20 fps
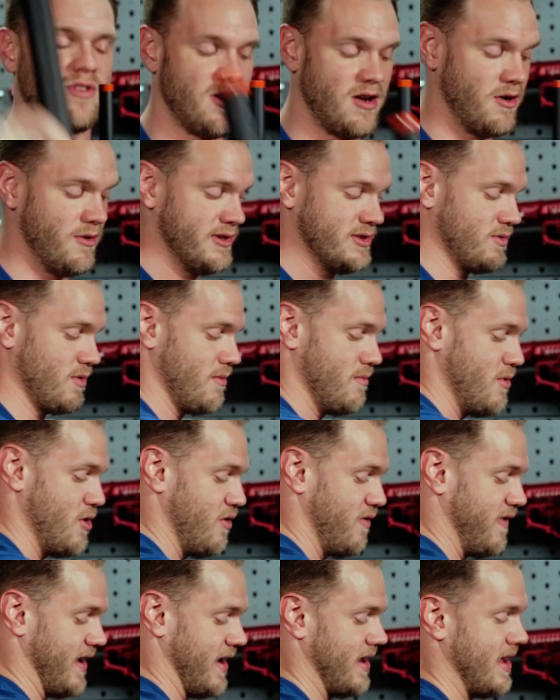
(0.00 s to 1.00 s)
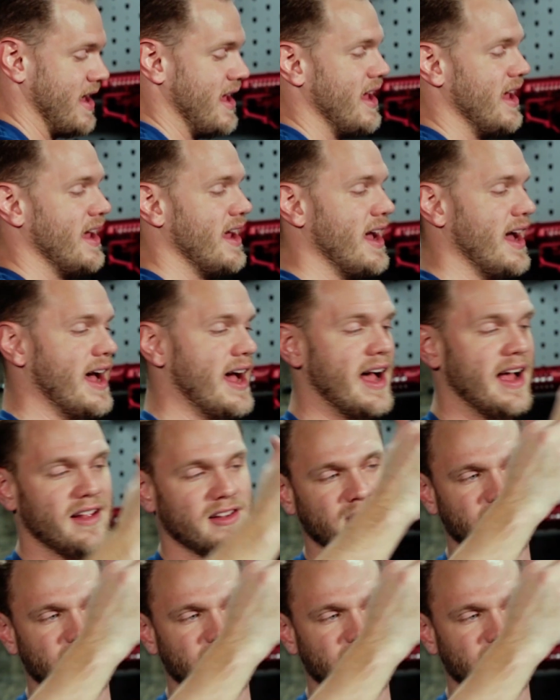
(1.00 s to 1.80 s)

you can always remove it, uh,